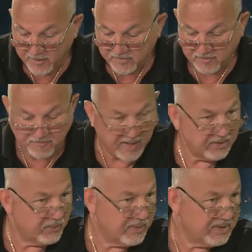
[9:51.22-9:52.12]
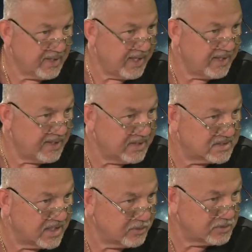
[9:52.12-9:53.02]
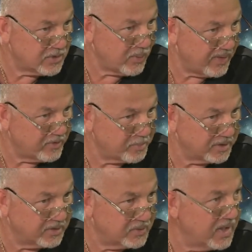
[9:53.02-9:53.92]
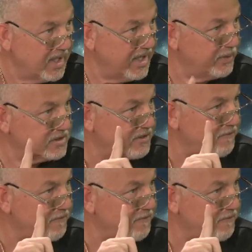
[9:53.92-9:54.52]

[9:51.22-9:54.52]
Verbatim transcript: The following day, they said it was a weather balloon. It was the